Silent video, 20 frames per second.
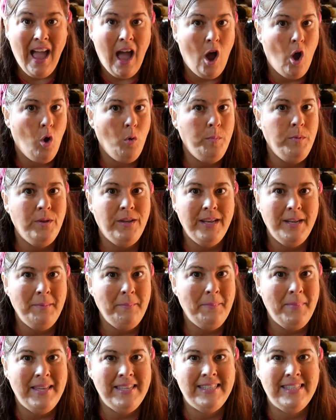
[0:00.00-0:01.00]
I hope you
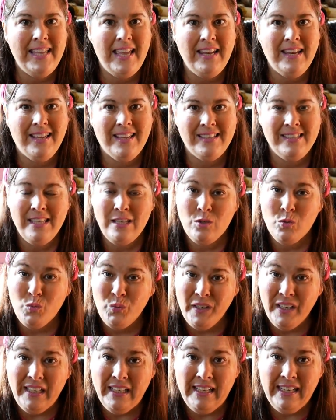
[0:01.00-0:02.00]
didn't miss it, because it's
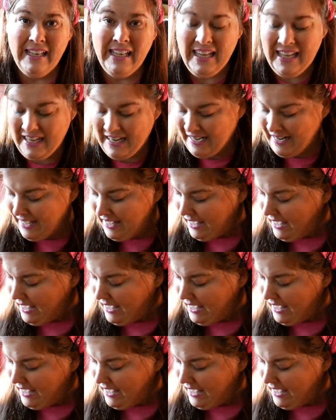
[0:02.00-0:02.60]
really neat.